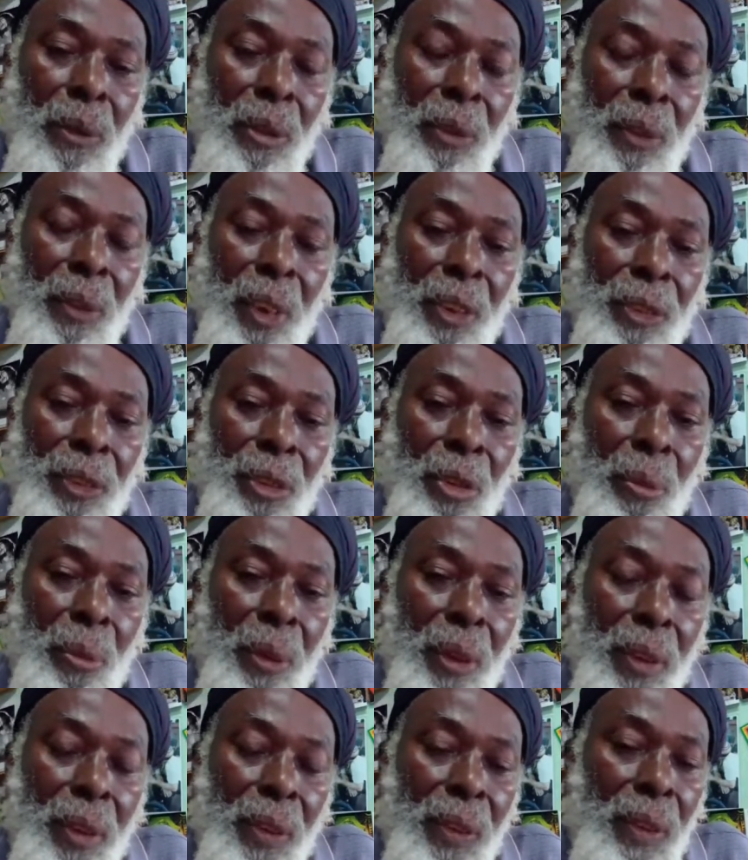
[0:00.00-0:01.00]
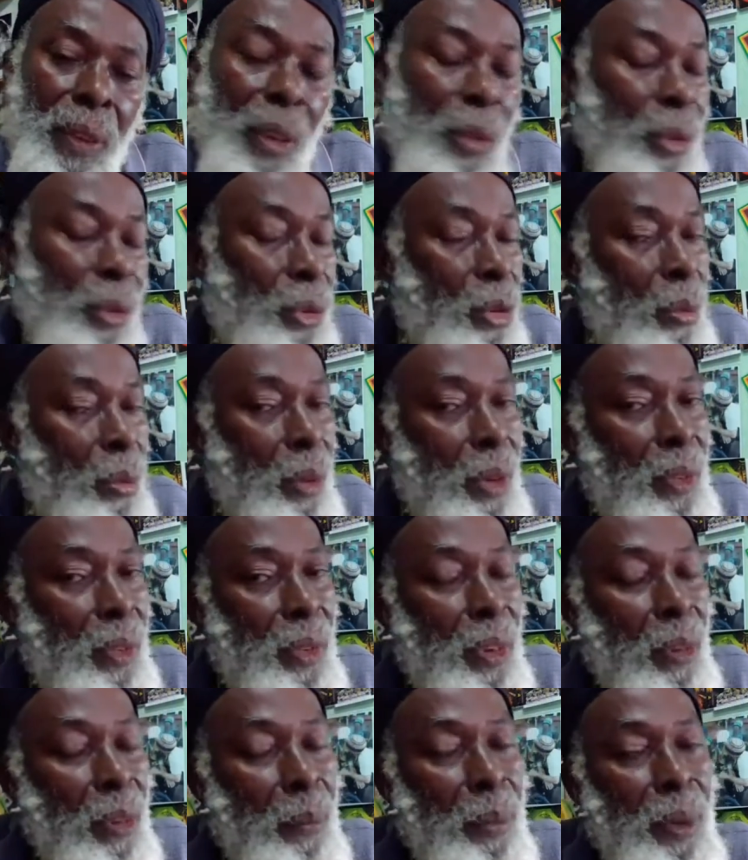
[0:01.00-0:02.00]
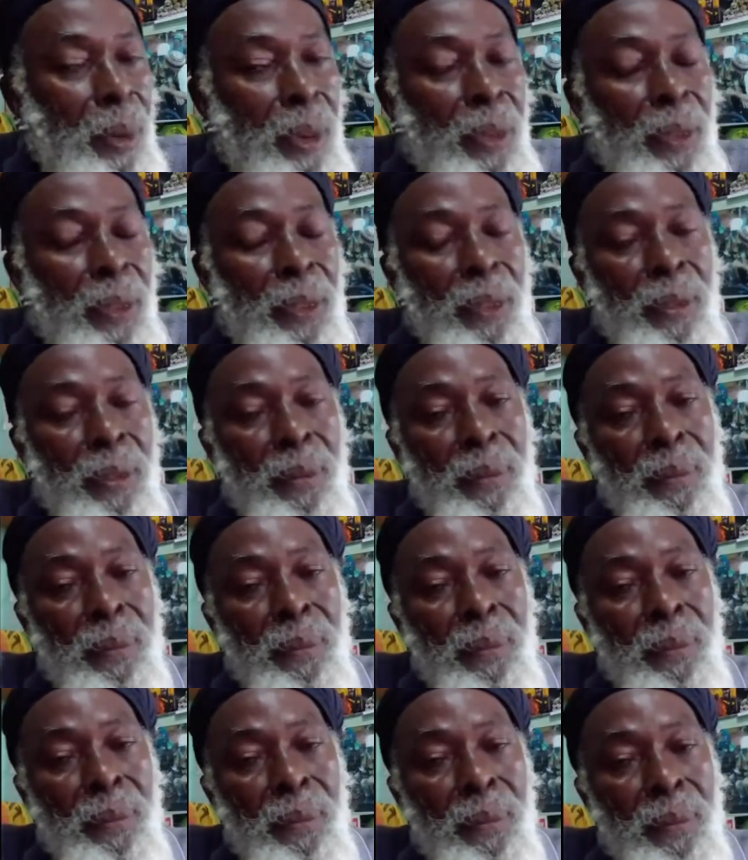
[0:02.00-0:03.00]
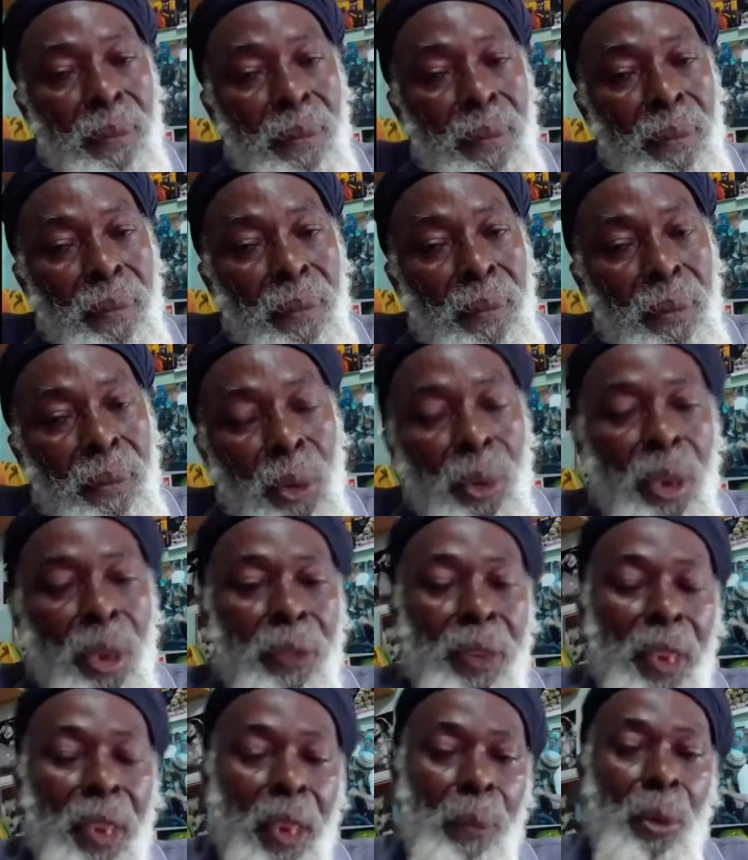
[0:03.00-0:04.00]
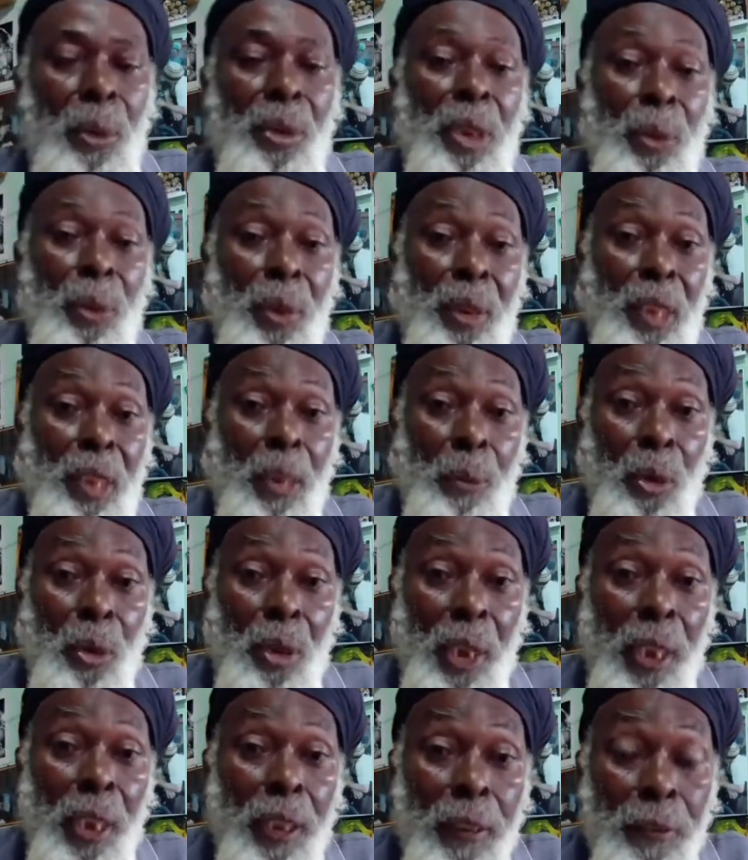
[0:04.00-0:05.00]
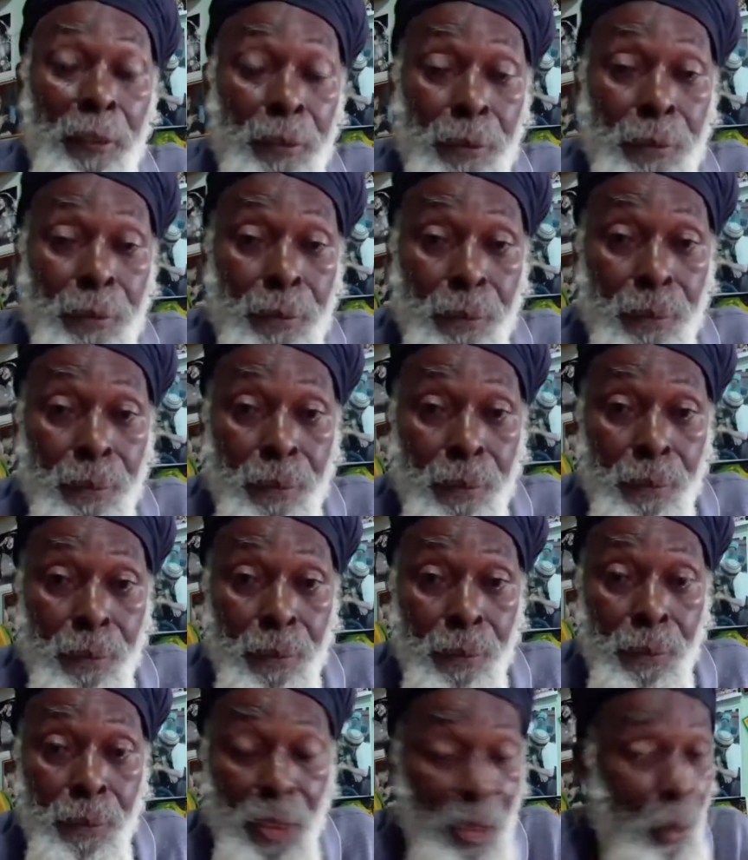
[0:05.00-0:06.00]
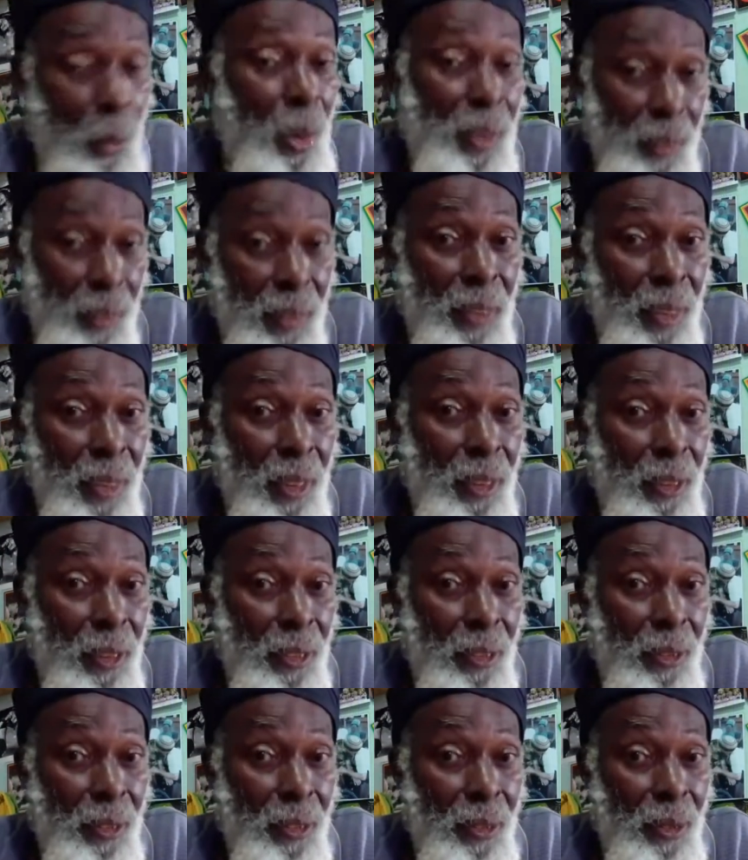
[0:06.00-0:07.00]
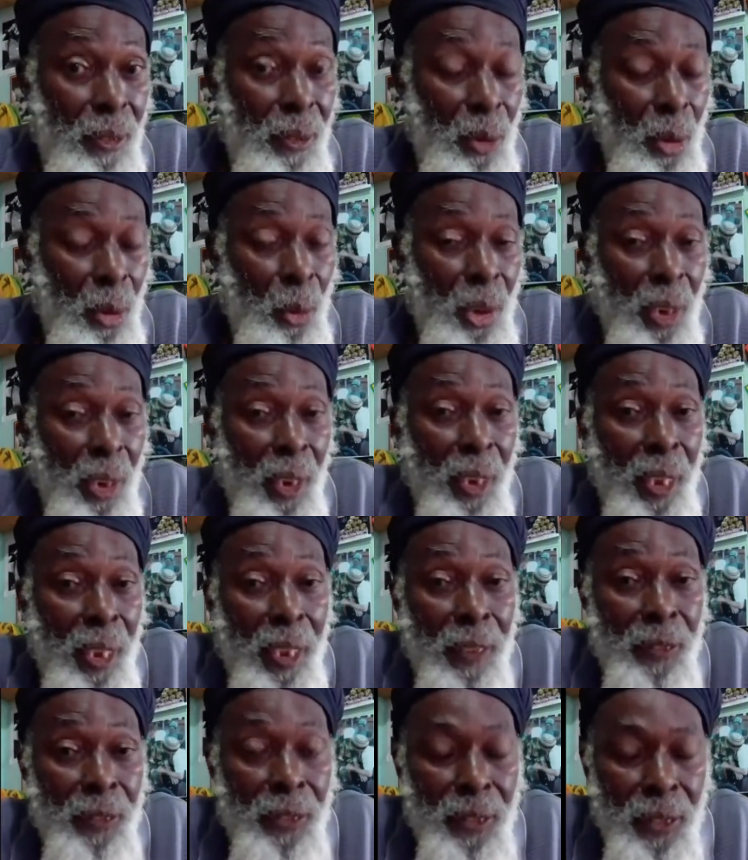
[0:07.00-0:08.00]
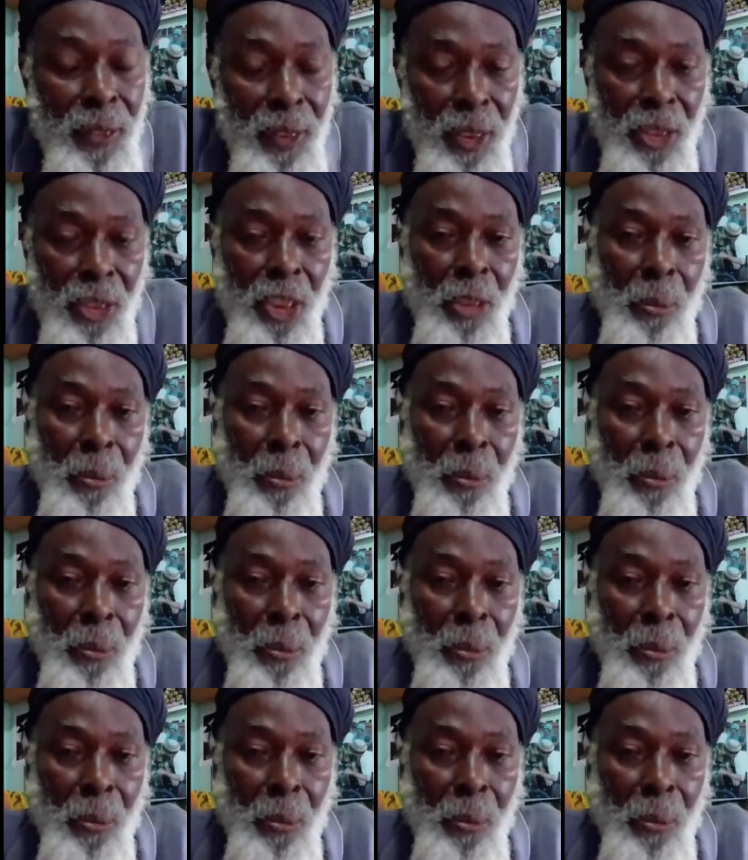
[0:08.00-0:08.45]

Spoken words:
If there are ceremonies, there are ceremonies take place. But we don't have to talk about it, we have to talk about life. Just at one stage. What about the life stage